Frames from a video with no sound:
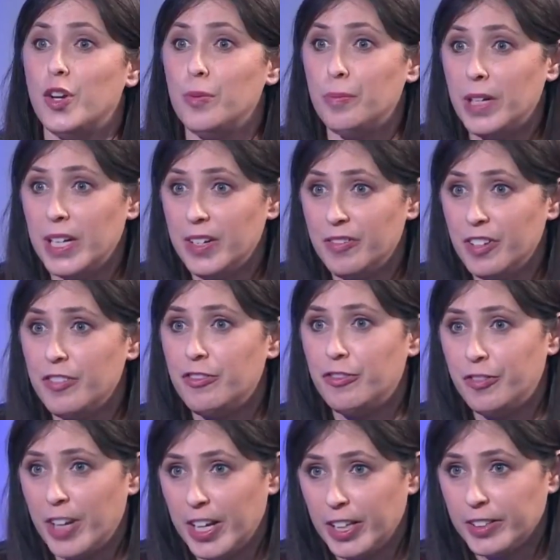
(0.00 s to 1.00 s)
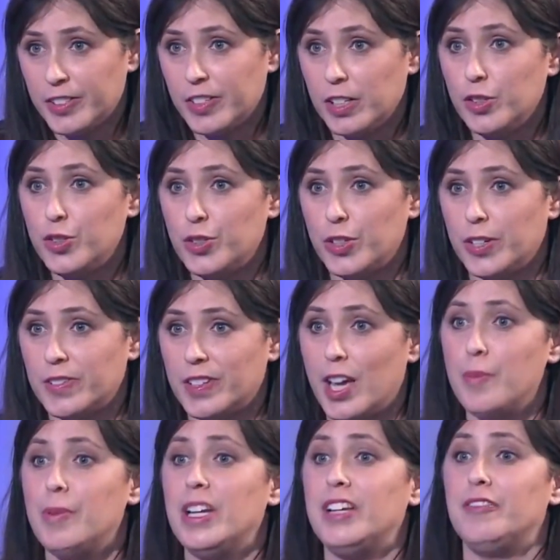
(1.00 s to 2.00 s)
I don't believe in failed
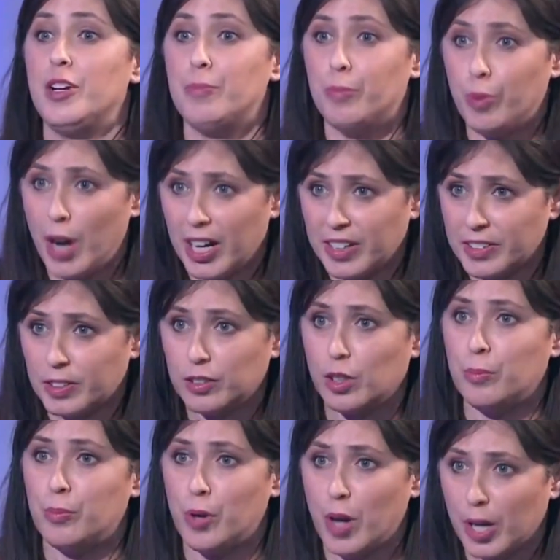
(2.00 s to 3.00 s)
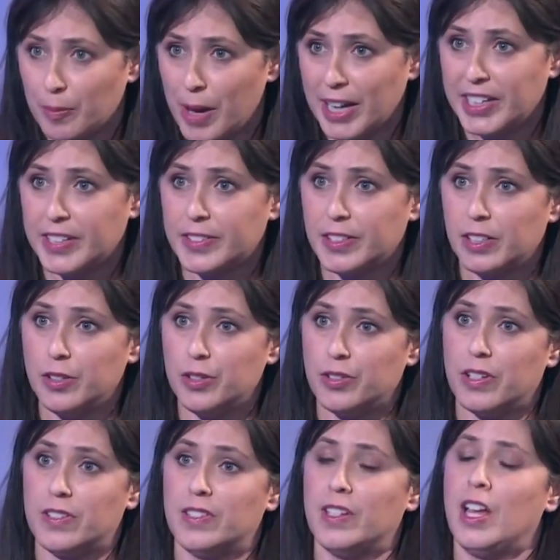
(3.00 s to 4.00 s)
solutions. I believe in practical, pragmatic
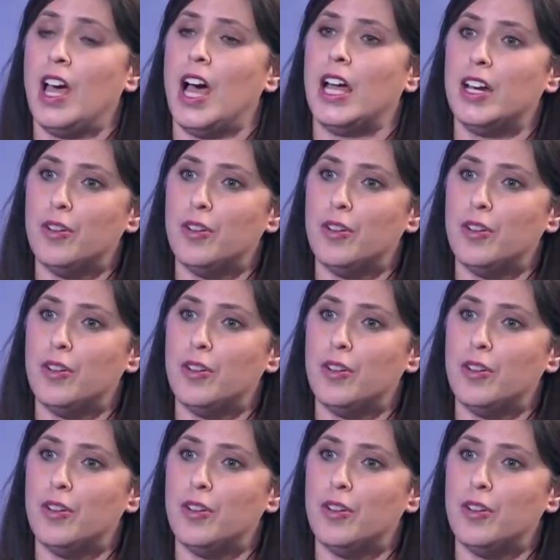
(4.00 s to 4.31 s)
solutions.